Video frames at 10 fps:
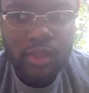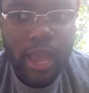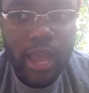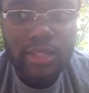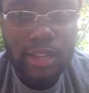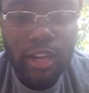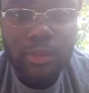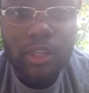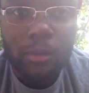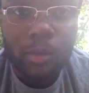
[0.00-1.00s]
actually get up
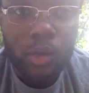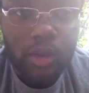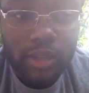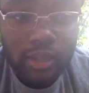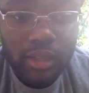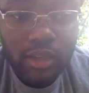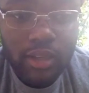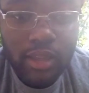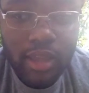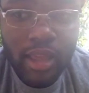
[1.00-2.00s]
to the morning.
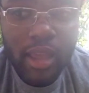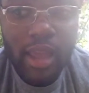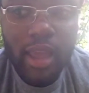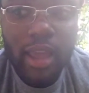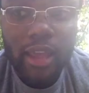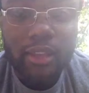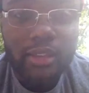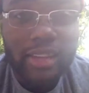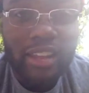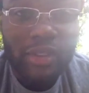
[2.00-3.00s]
And the
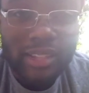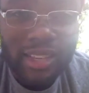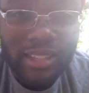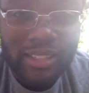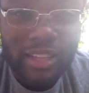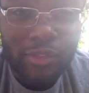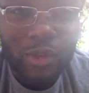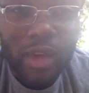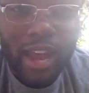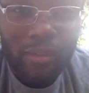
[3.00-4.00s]
Navy Exchange is different.
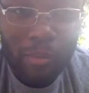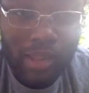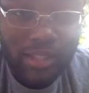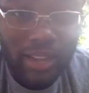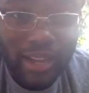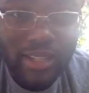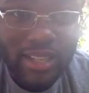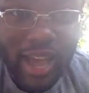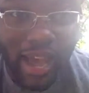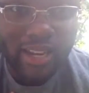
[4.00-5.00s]
You gotta have a military
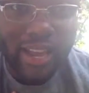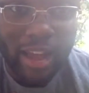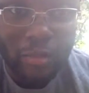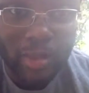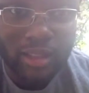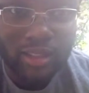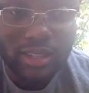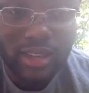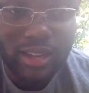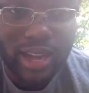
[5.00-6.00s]
ID. I didn't have a
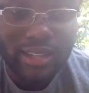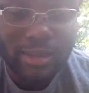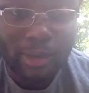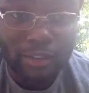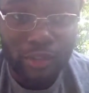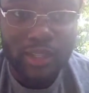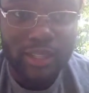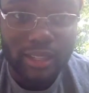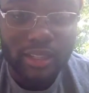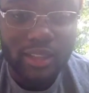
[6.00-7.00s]
military ID. My friend
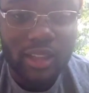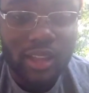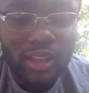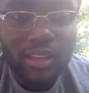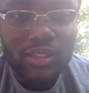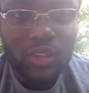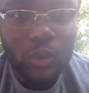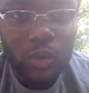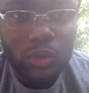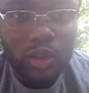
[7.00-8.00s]
did. So
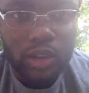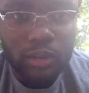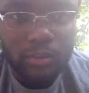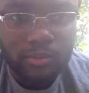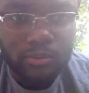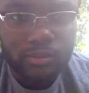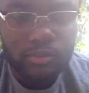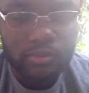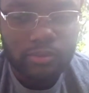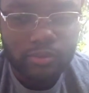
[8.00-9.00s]
we were I
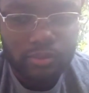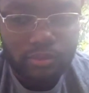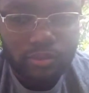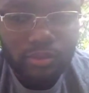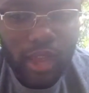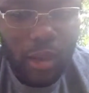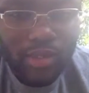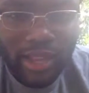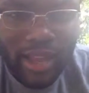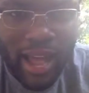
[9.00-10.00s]

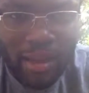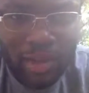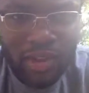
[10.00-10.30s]
was like, how am I